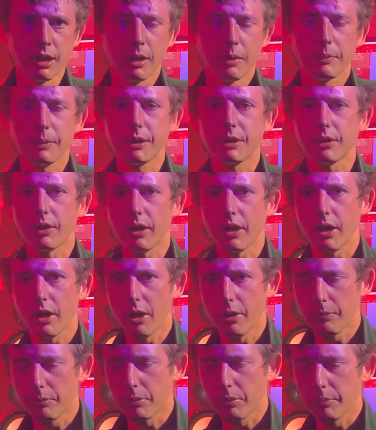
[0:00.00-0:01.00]
which I
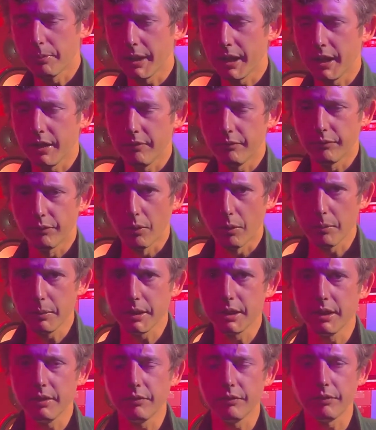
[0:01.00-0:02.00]
hope will be
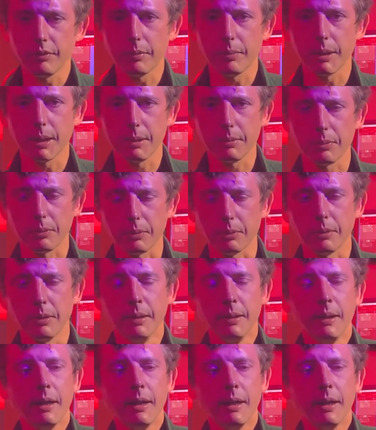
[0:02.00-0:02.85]
informative for people.